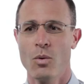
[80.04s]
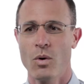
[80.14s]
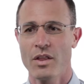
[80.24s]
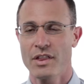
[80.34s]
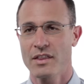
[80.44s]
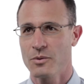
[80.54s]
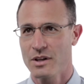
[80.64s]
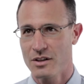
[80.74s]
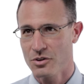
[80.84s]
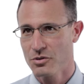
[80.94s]
One thing that we
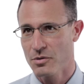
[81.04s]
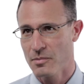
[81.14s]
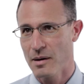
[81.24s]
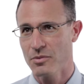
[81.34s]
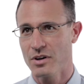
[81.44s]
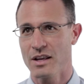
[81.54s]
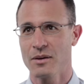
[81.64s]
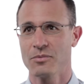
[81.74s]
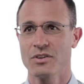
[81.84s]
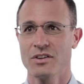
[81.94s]
can do to remember
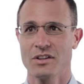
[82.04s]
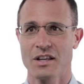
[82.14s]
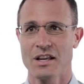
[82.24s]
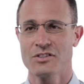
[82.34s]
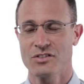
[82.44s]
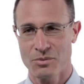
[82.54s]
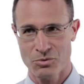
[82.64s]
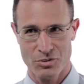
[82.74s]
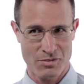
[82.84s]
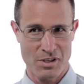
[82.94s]
names is engage in some
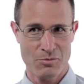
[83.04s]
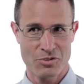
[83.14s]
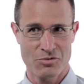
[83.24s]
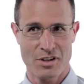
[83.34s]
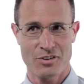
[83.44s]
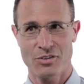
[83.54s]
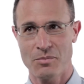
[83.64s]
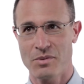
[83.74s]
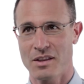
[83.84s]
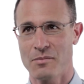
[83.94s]
sort of imagery or
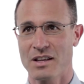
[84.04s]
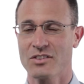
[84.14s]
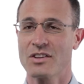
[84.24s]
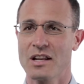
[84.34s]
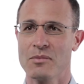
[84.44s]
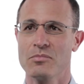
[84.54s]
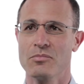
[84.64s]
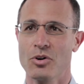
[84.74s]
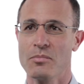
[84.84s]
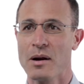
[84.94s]
something that makes the name
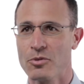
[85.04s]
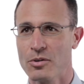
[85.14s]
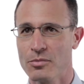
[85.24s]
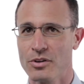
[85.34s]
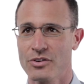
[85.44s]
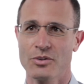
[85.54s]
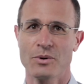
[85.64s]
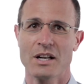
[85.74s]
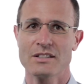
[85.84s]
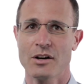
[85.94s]
more memorable. So
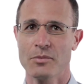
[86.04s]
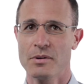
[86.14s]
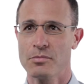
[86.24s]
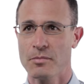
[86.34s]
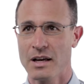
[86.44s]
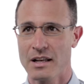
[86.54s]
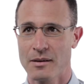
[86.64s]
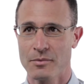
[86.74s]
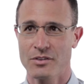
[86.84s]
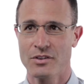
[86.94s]
when I tell people my
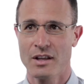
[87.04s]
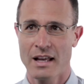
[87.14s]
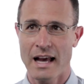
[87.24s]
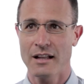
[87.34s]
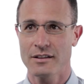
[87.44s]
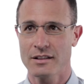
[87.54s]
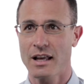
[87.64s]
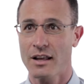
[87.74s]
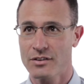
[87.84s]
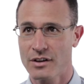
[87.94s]
name is Alan
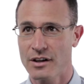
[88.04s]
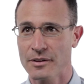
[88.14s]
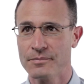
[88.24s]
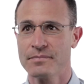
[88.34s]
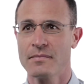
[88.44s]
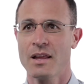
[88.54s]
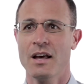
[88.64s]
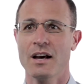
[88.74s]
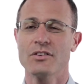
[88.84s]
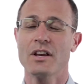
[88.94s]
Castel,
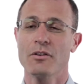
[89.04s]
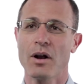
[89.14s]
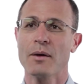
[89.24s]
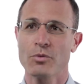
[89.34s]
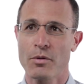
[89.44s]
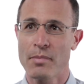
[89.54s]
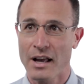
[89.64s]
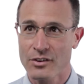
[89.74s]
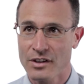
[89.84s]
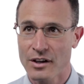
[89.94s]
I say it rhymes with
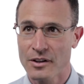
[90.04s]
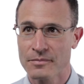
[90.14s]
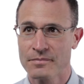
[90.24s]
pastel.